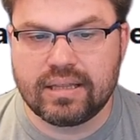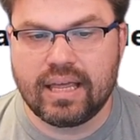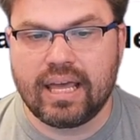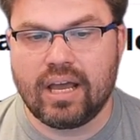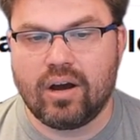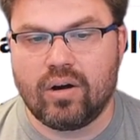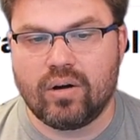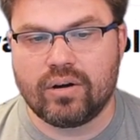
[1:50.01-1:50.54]

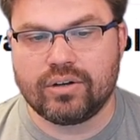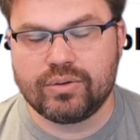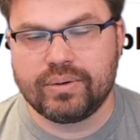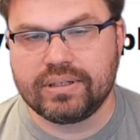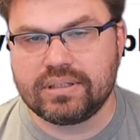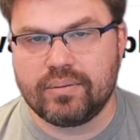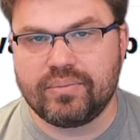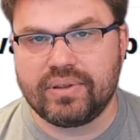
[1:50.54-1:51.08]
they are
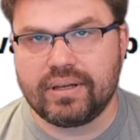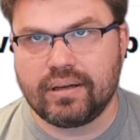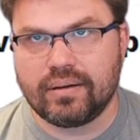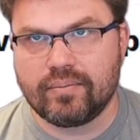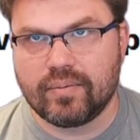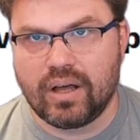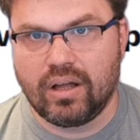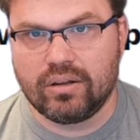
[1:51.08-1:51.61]
doing
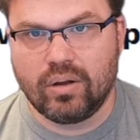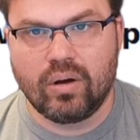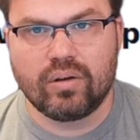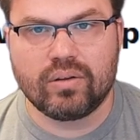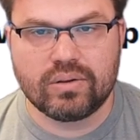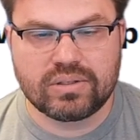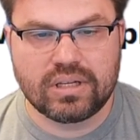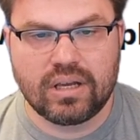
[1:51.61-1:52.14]
something
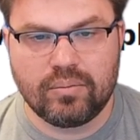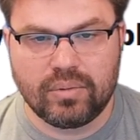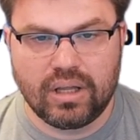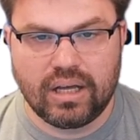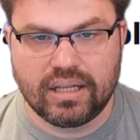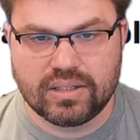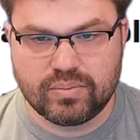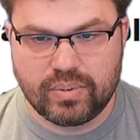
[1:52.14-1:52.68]
along those same
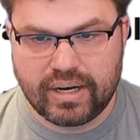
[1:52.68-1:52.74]
lines,